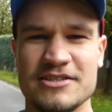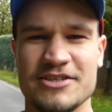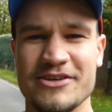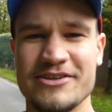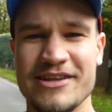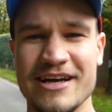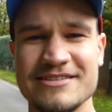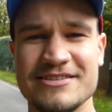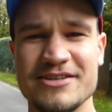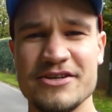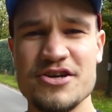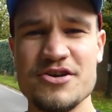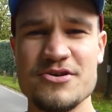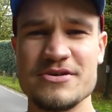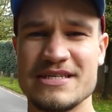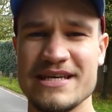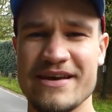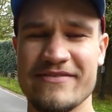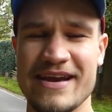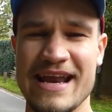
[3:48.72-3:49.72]
So does the new
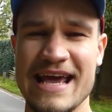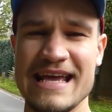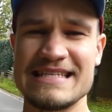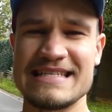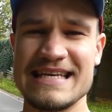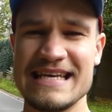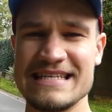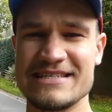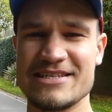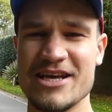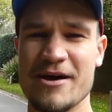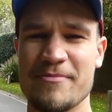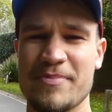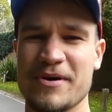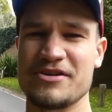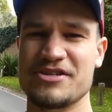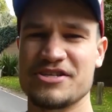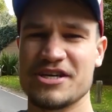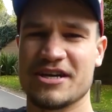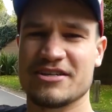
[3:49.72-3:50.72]
718
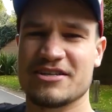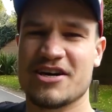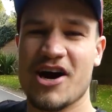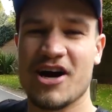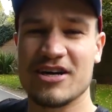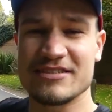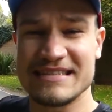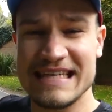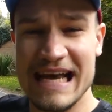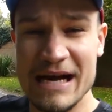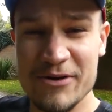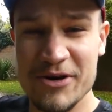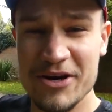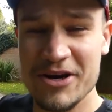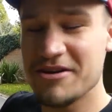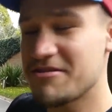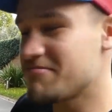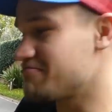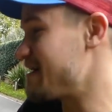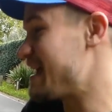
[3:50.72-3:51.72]
turbocharged car sound
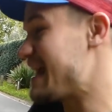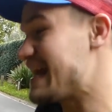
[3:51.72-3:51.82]
good?